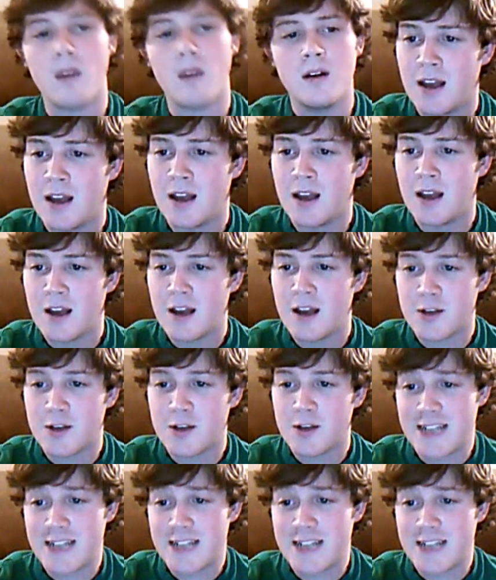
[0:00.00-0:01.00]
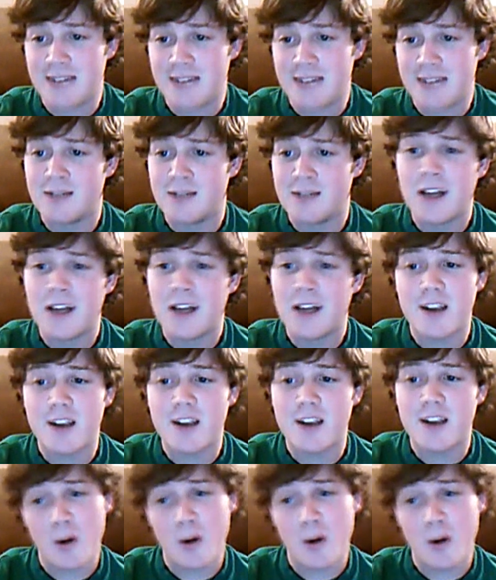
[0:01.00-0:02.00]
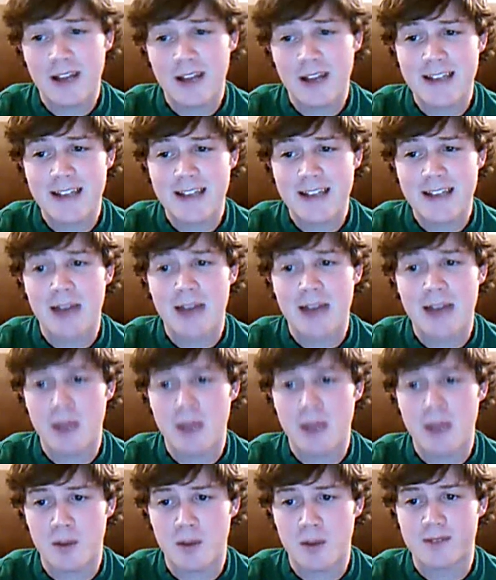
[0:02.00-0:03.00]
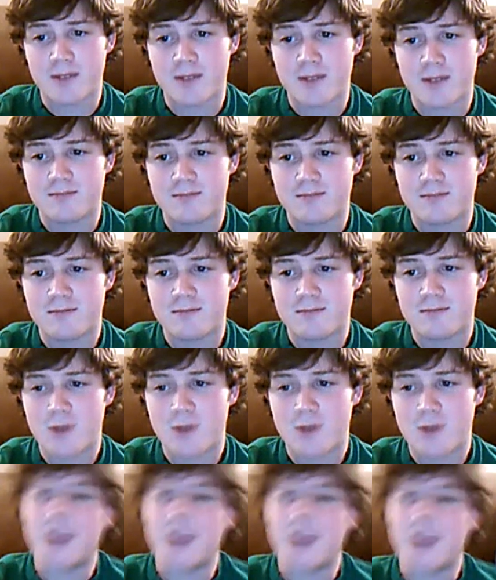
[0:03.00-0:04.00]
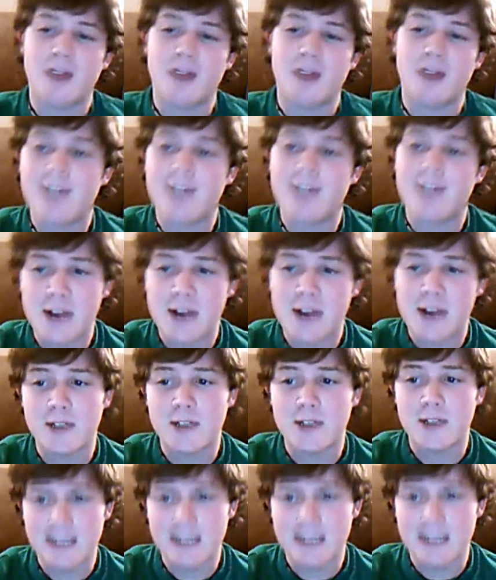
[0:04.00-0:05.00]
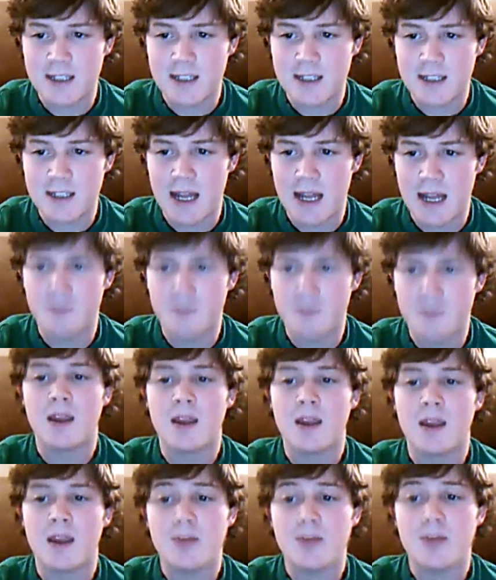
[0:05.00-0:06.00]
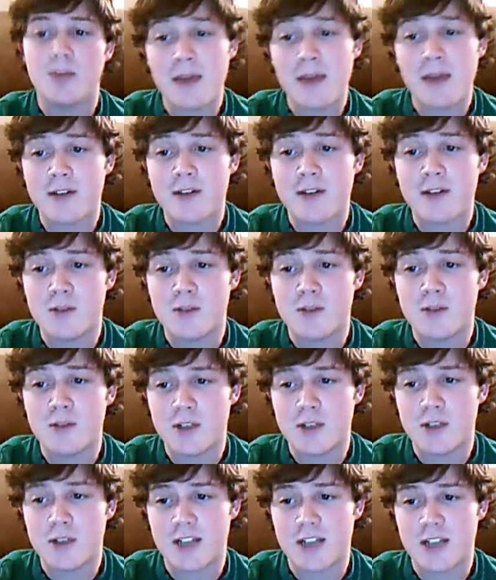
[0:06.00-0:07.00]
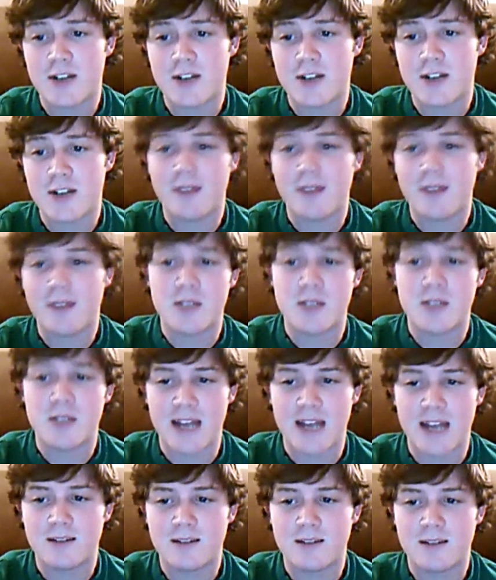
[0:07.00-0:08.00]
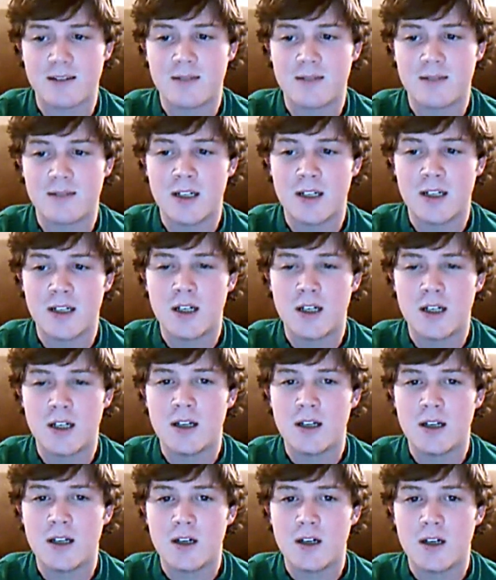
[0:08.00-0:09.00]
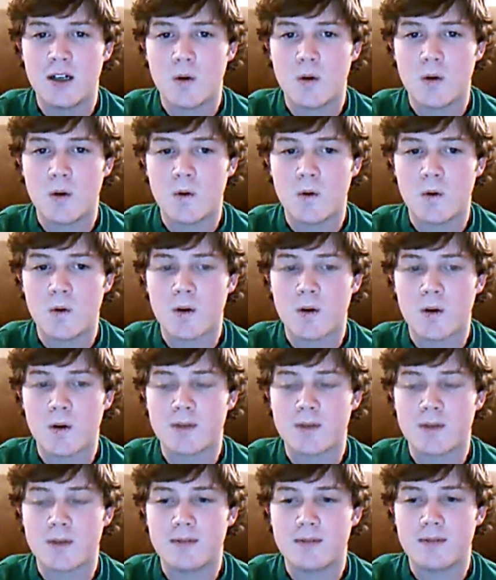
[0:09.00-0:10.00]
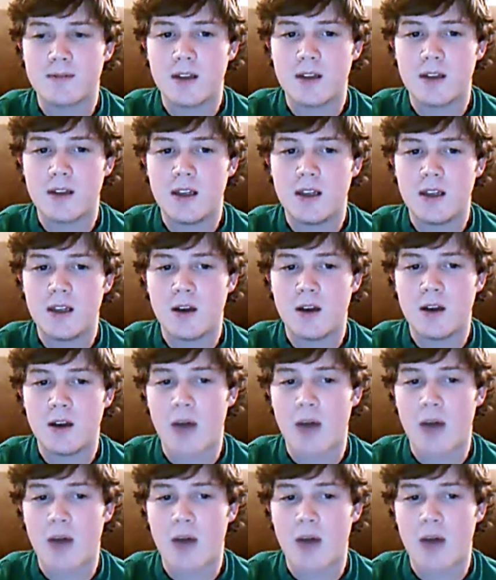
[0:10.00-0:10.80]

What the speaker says: And Christine. No one likes Adam Lambert. Okay, so I haven't actually listened to him. Maybe after the music exchange I'll give him a chance. Or, not.